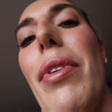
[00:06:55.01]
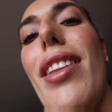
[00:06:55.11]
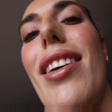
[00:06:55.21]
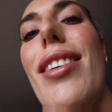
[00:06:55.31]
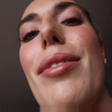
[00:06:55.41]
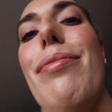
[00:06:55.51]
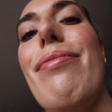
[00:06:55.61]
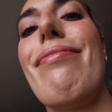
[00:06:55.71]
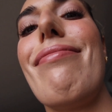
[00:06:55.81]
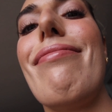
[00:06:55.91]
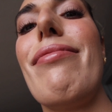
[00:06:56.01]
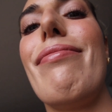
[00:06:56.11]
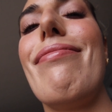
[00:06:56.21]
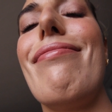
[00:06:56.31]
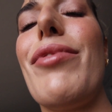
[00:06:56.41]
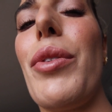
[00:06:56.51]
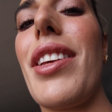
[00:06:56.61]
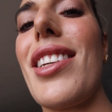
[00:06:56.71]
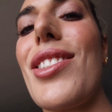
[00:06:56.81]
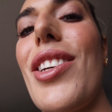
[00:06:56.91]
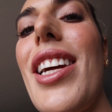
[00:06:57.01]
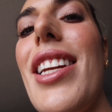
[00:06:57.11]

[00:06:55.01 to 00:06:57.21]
do we think? Do you think it's a good